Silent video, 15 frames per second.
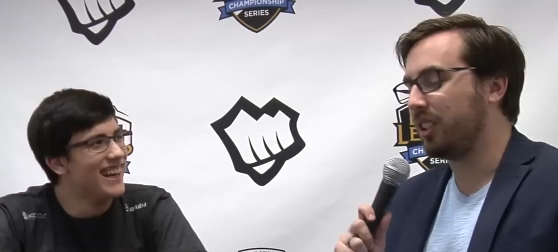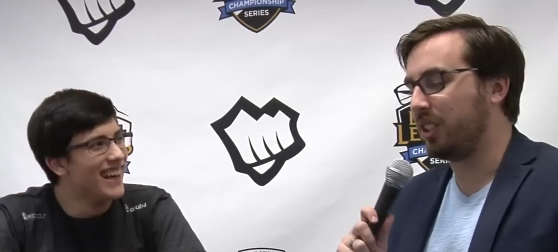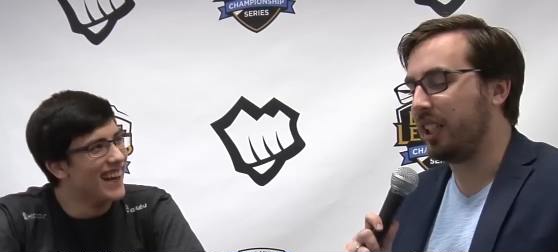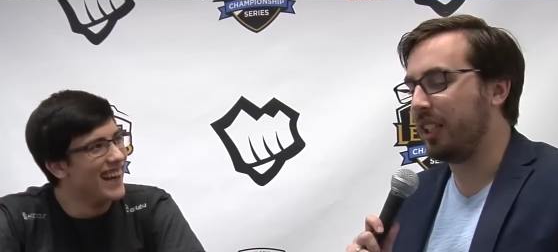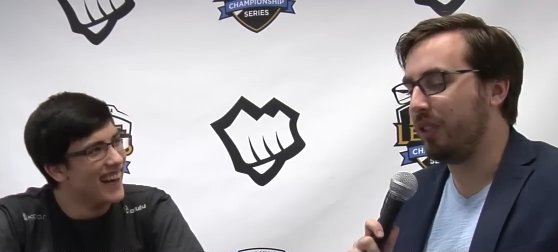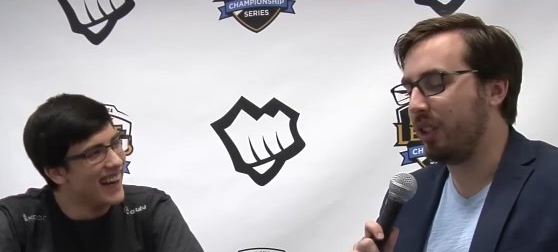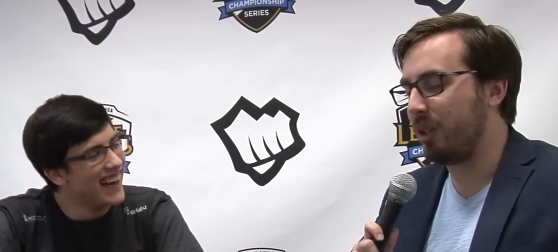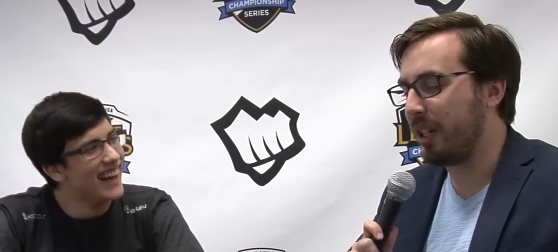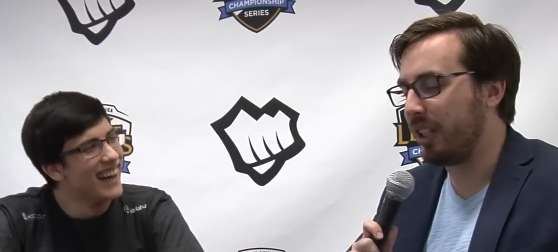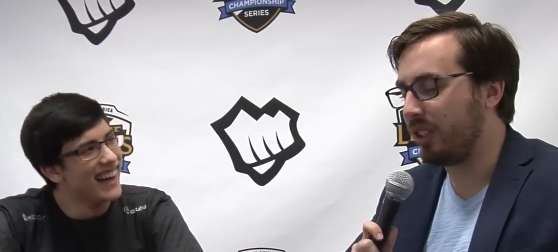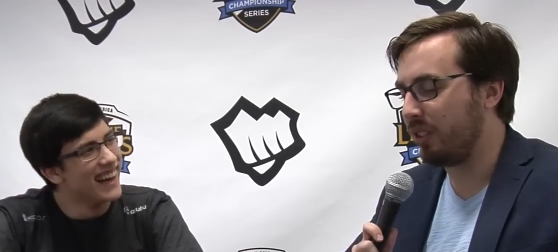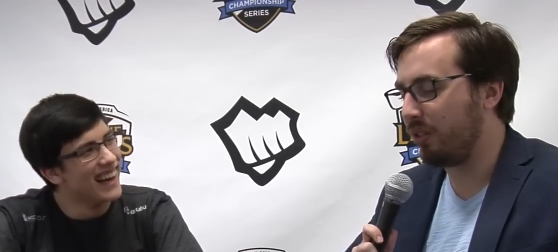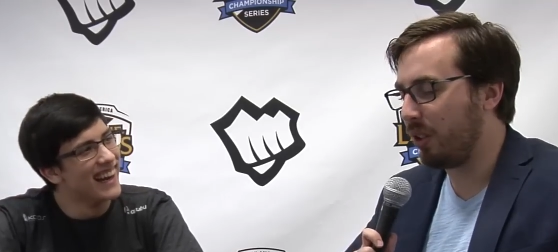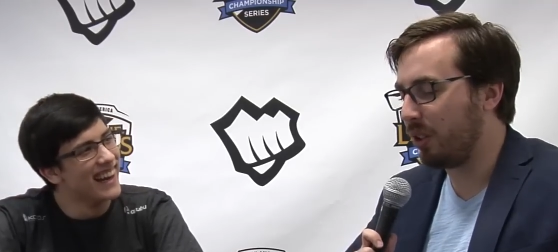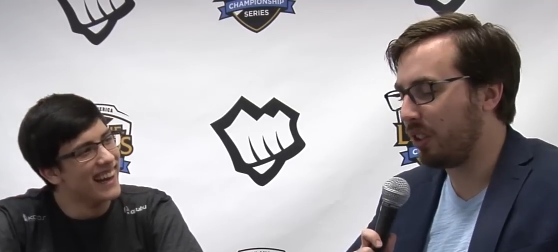Speaker 1: not even about the
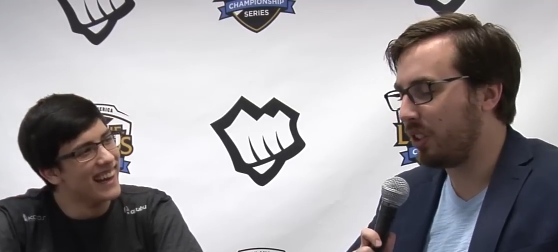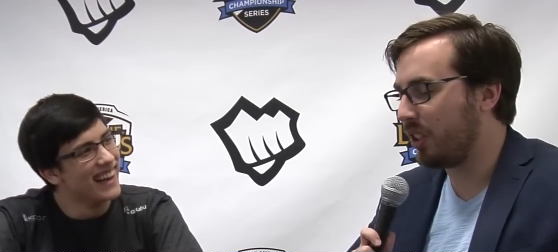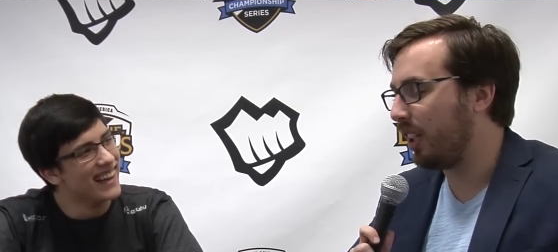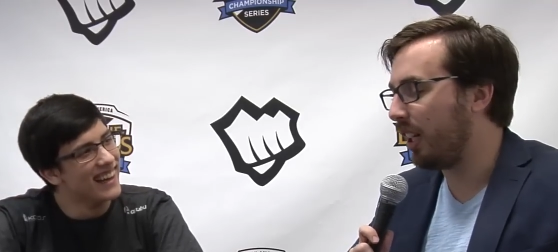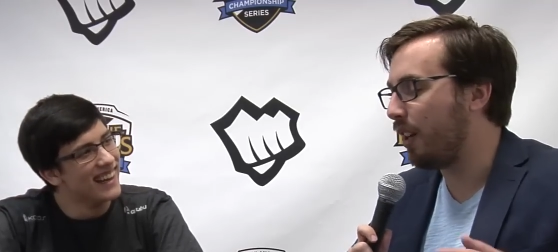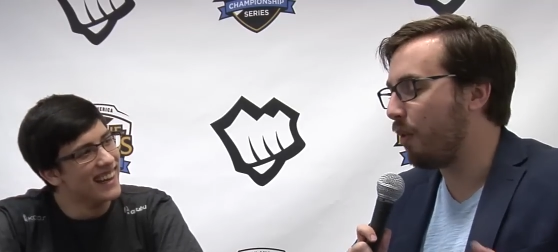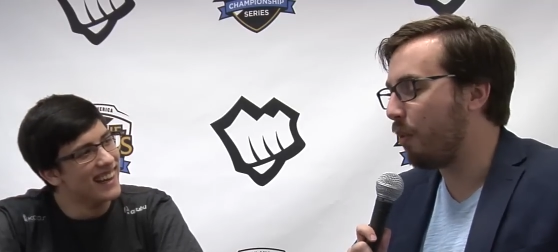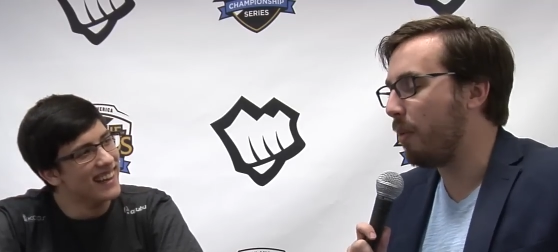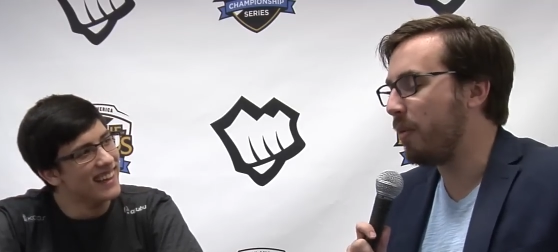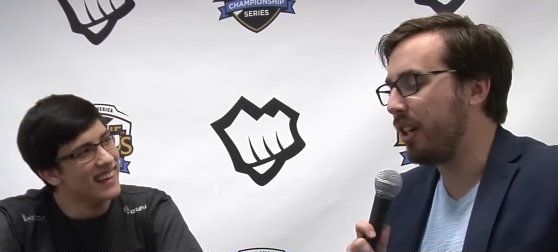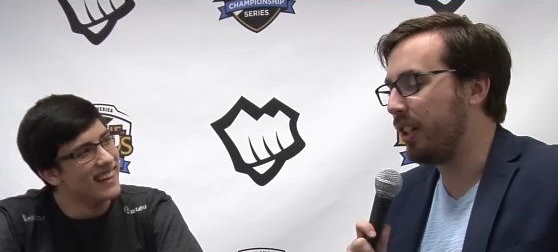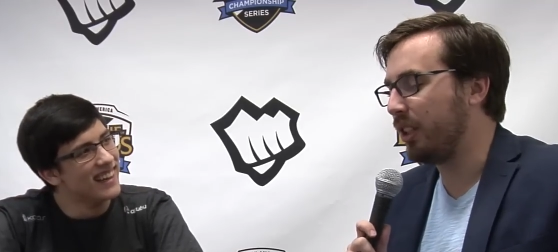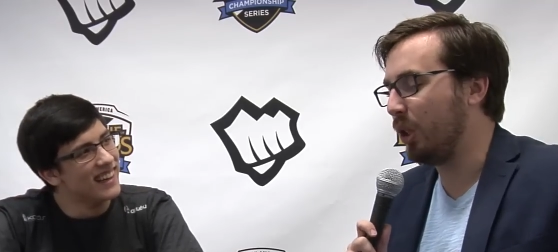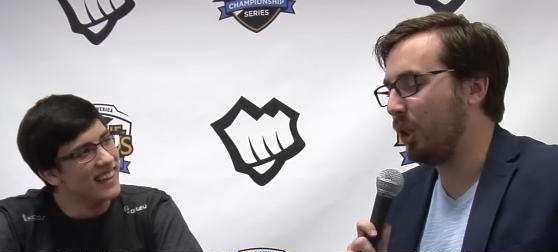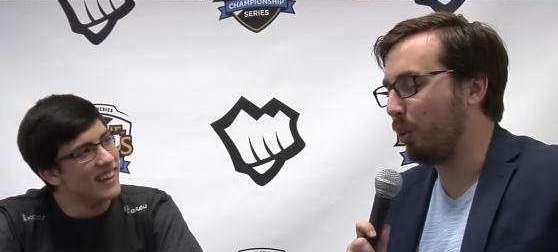viewers. Like, I'm, I'm
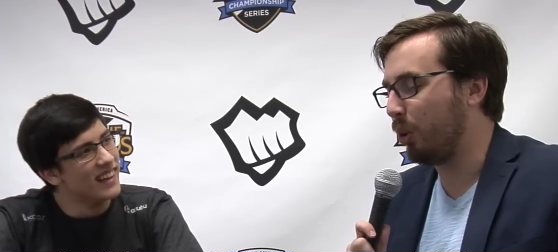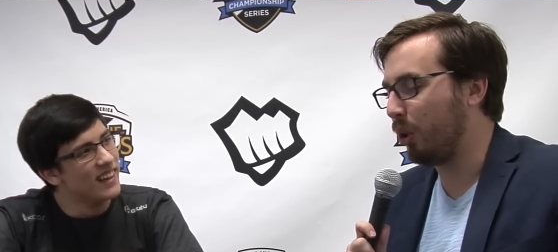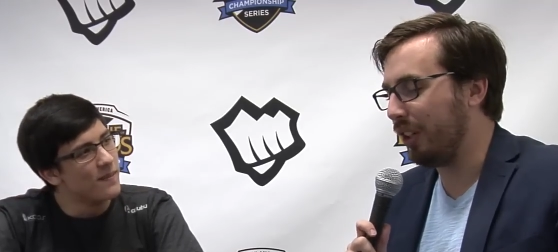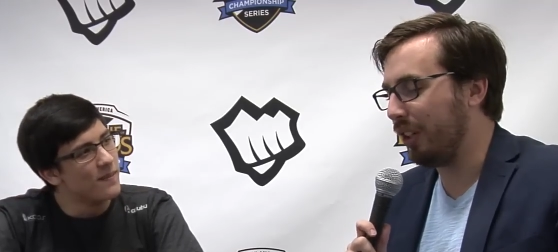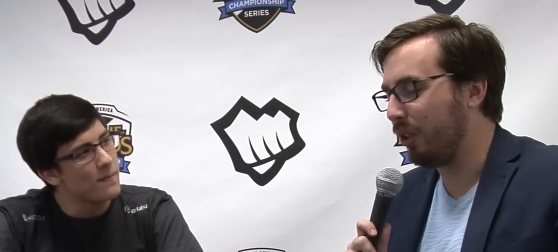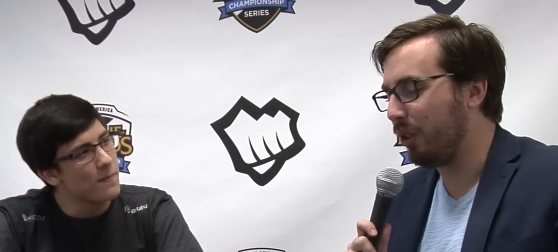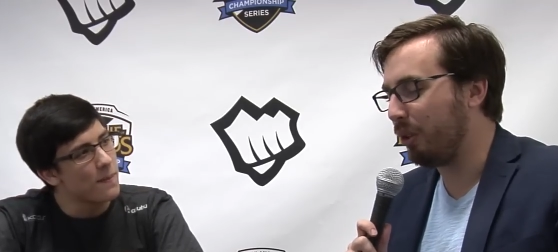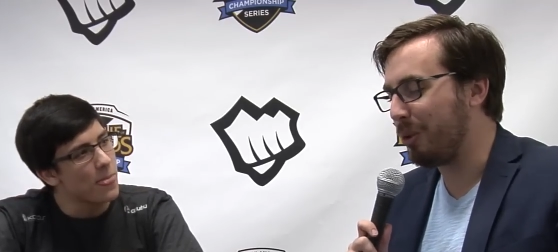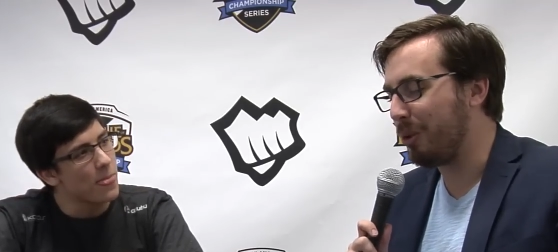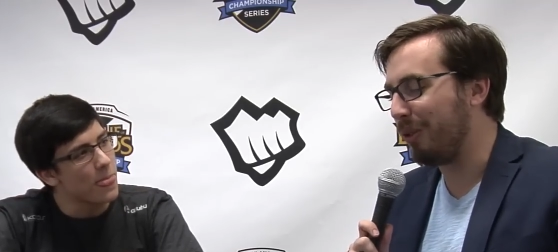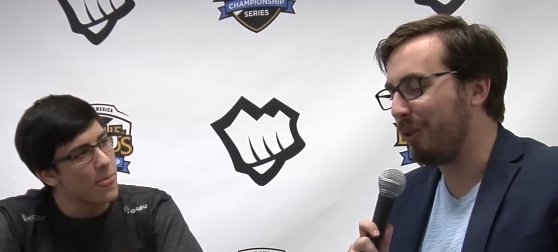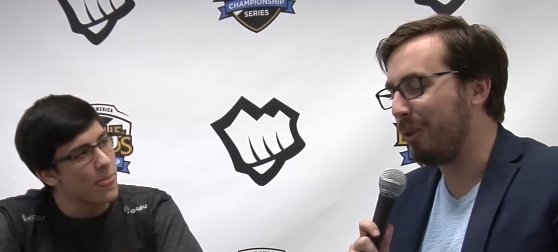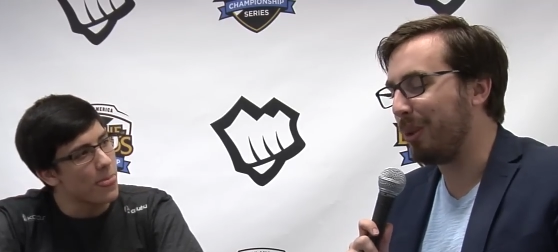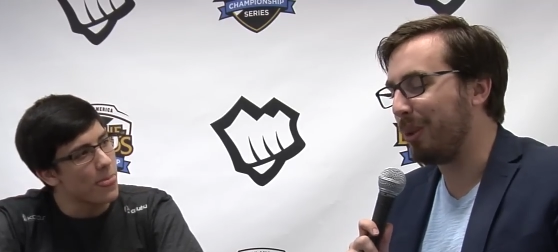not super like viewer driven,